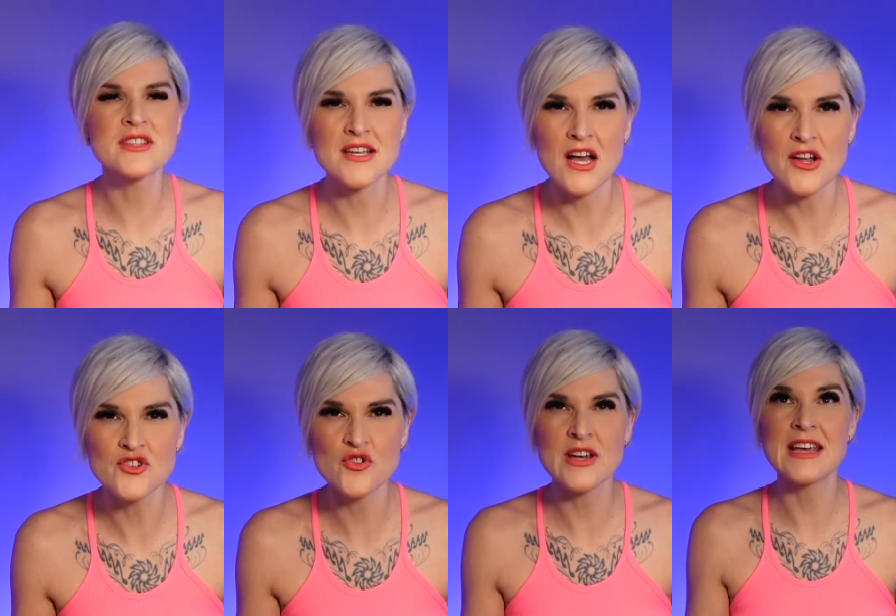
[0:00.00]
to
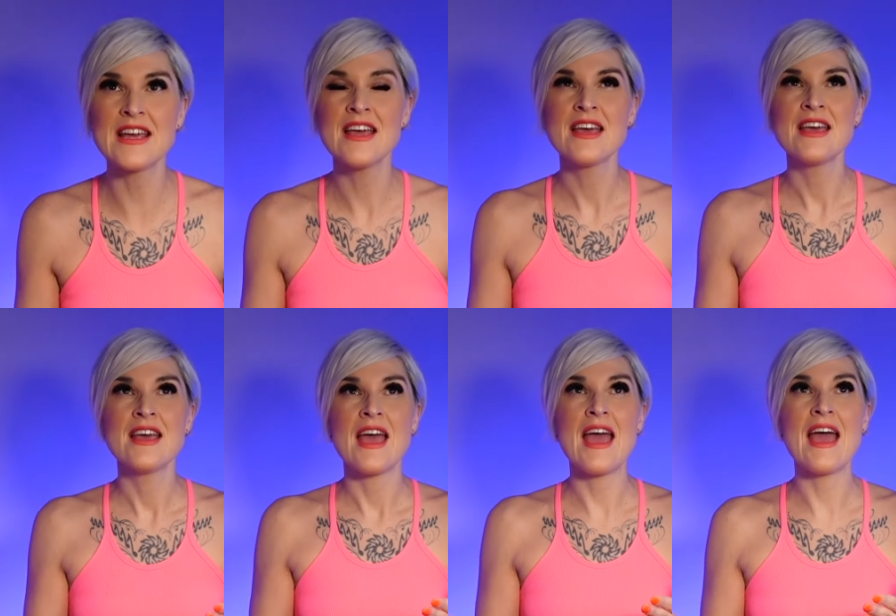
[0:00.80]
country,
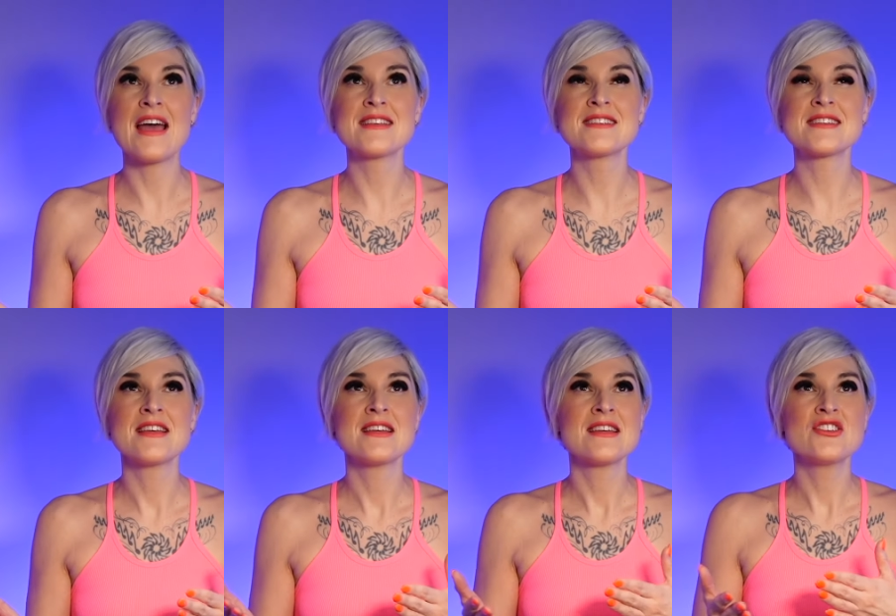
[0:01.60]
and
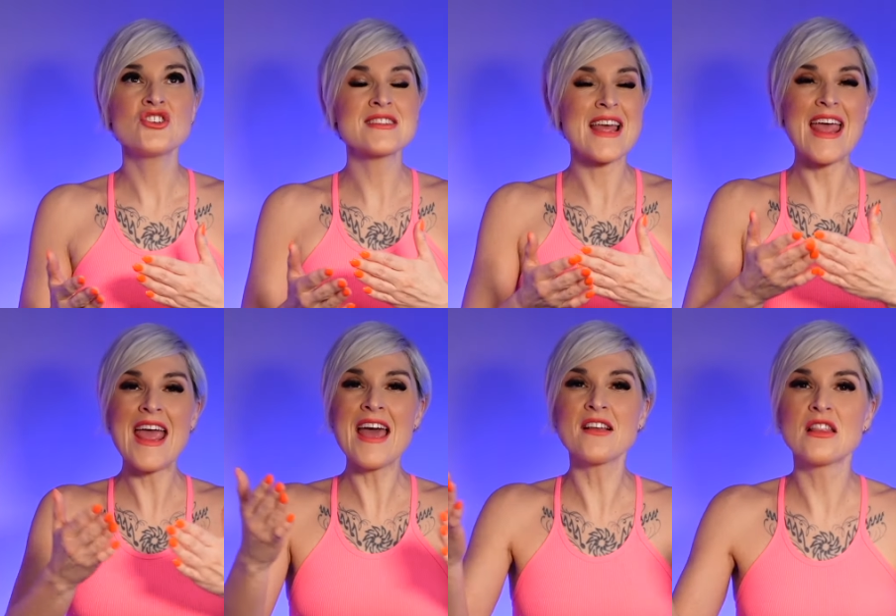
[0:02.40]
just
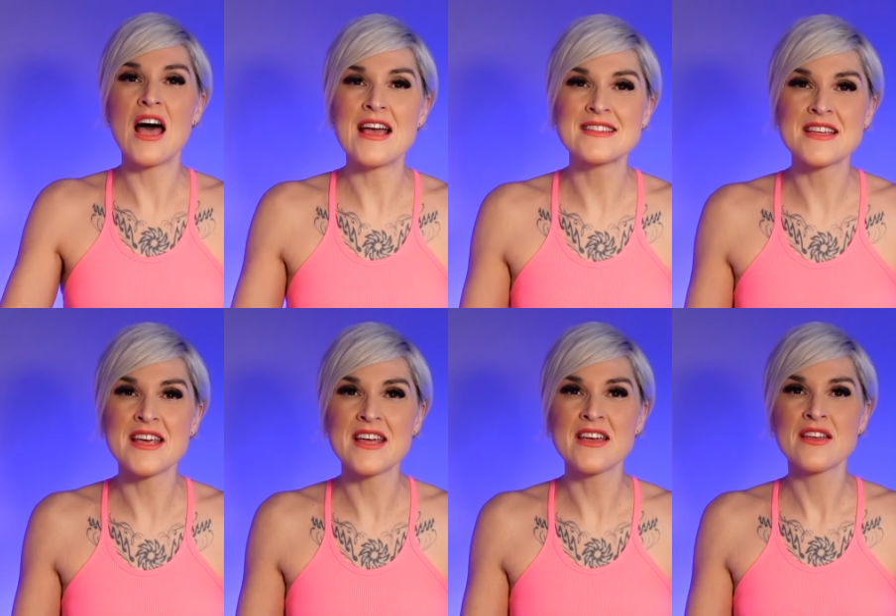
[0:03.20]

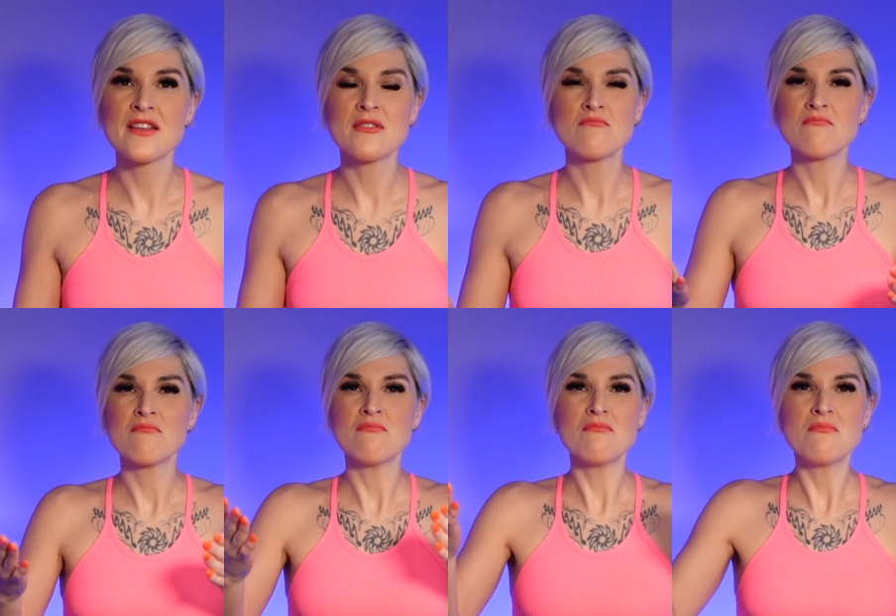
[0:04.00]
analyzing
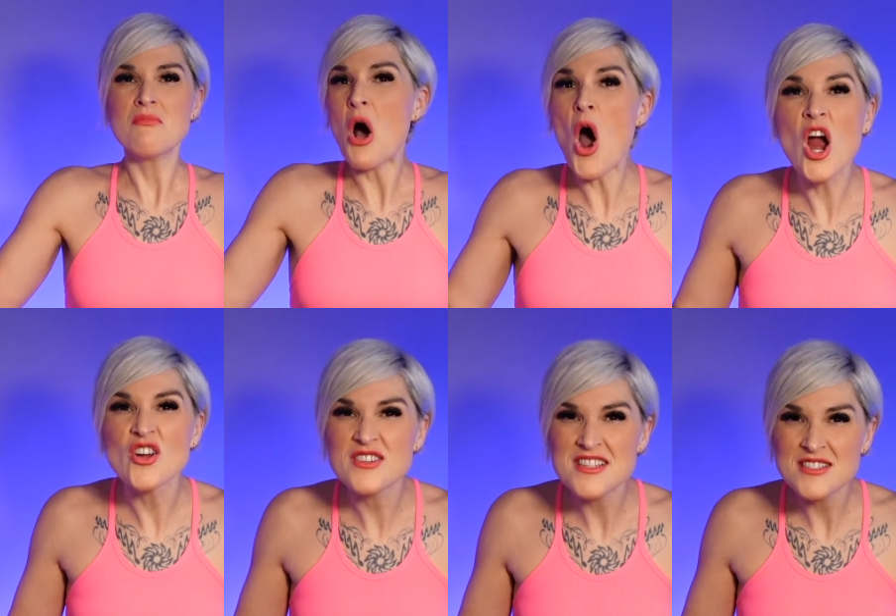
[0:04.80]

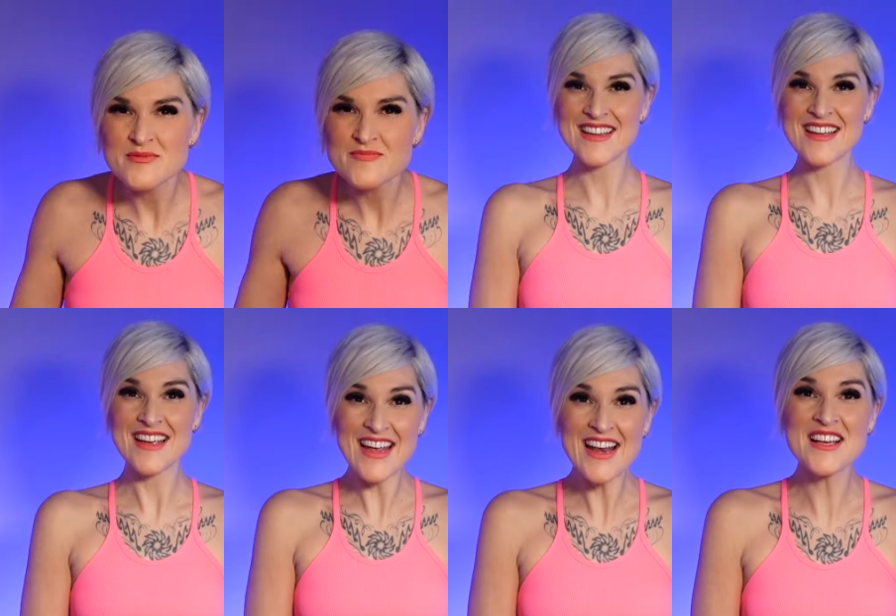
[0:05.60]
art.
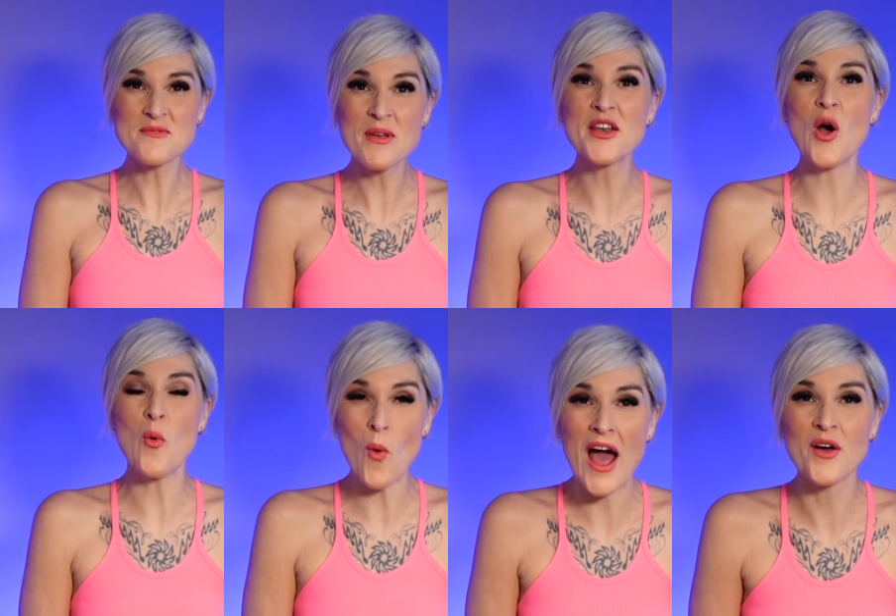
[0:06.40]
It has been a
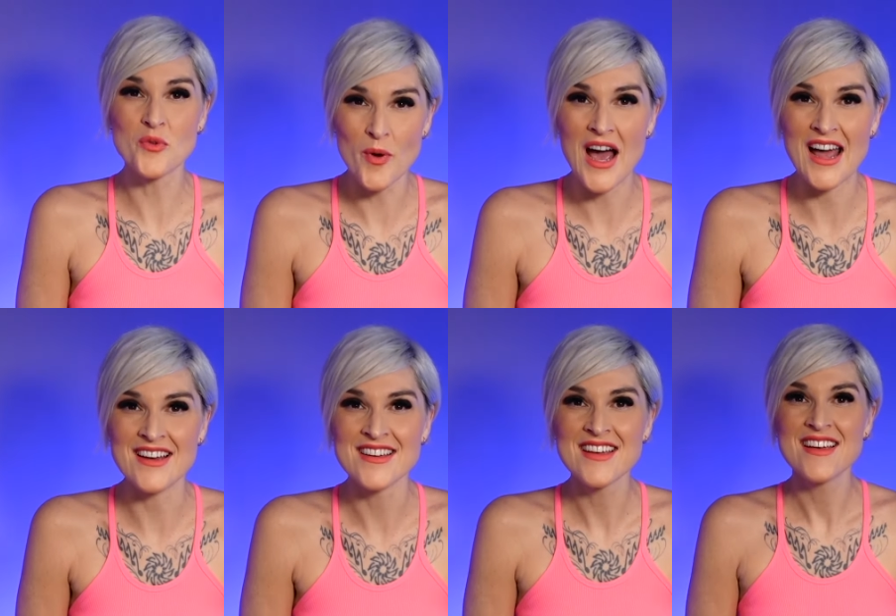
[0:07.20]
wild
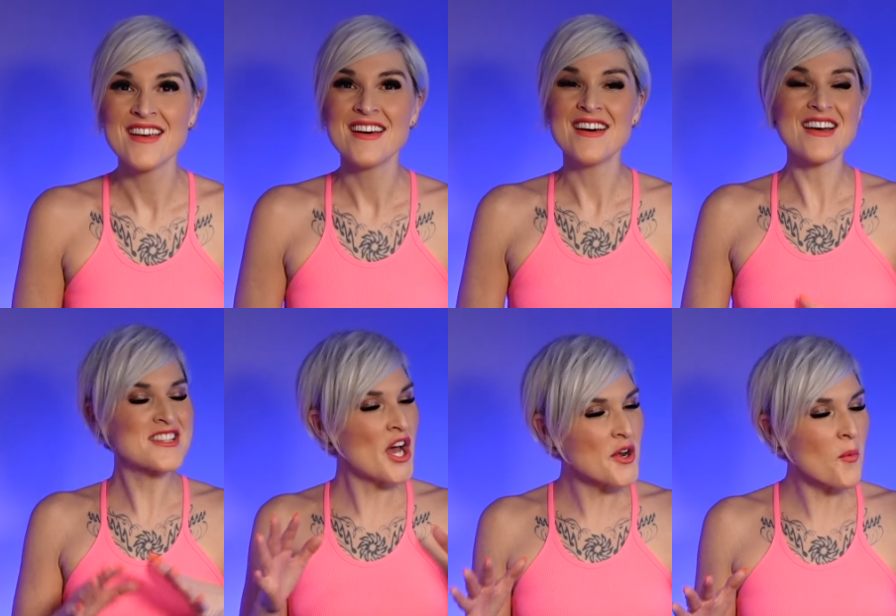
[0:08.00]
ride. A
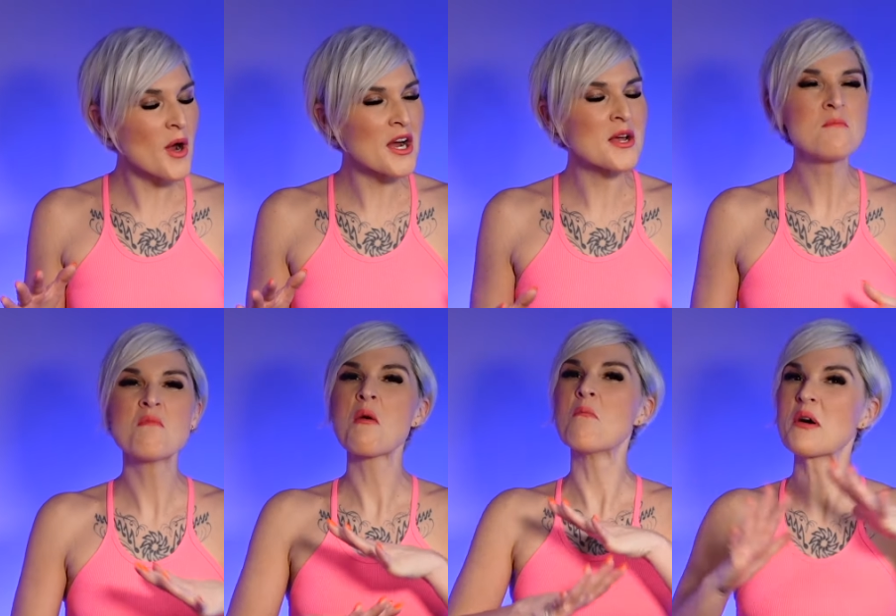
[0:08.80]
ton of work,
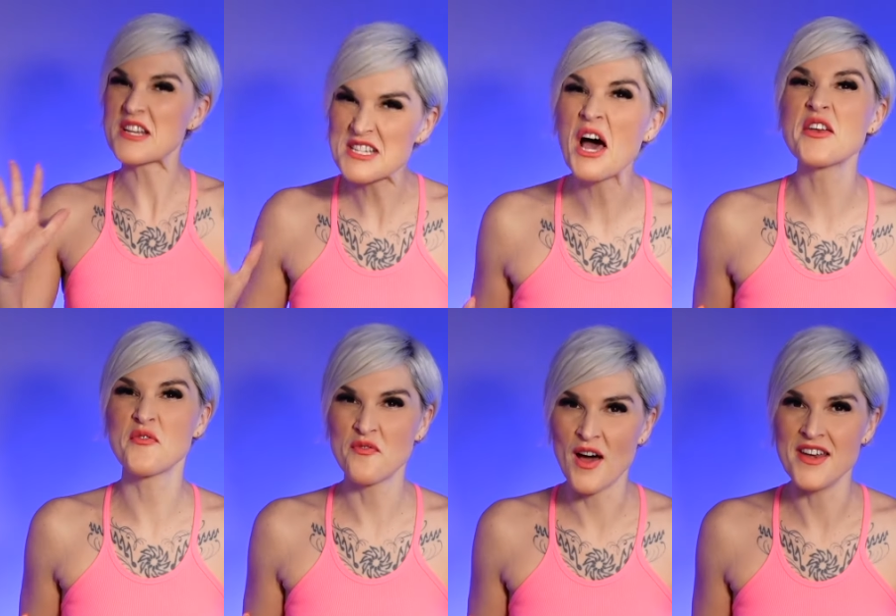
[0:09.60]
but a ton of
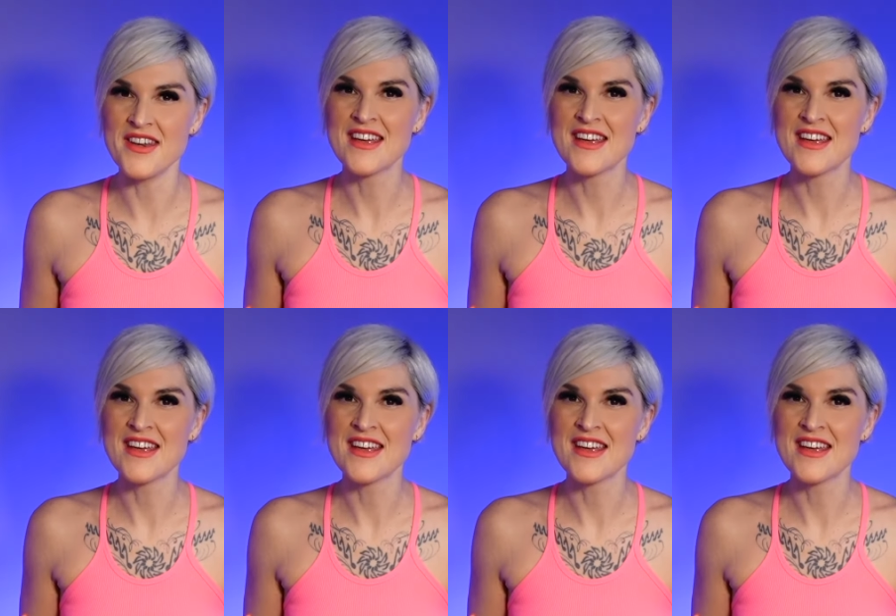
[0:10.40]
fun.